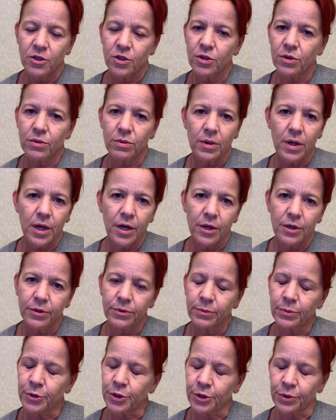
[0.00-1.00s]

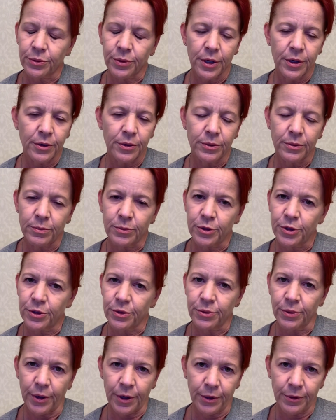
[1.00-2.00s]
Jerome.
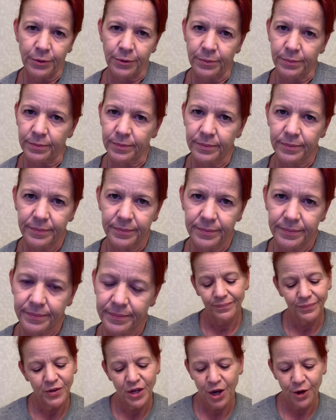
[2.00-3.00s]

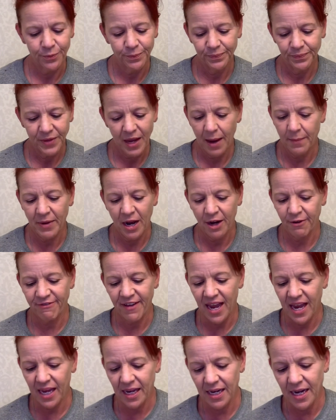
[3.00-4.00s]
No. I'm not a
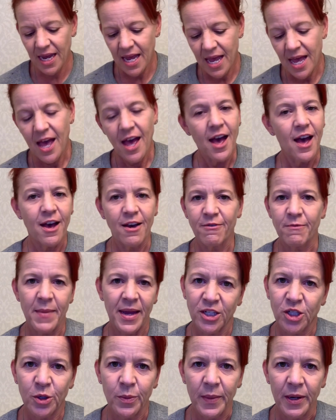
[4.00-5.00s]
fan of
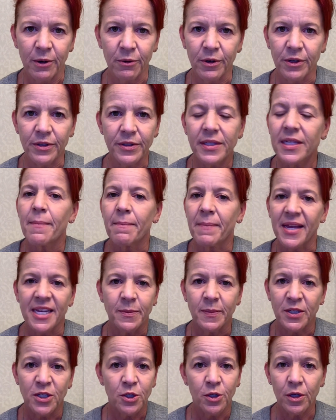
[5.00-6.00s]
Magic Minerals.
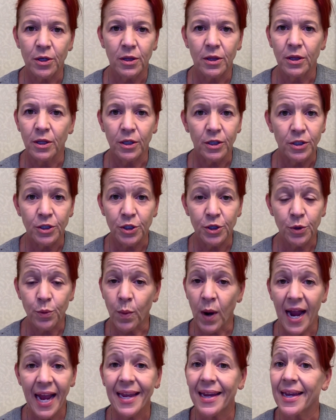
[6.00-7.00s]
Makes me look too
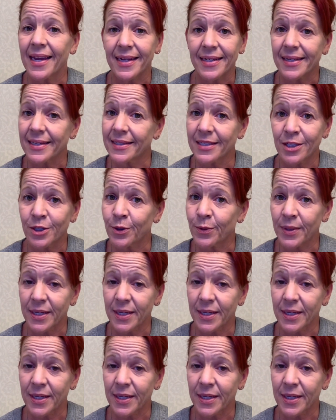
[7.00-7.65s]
white. It doesn't do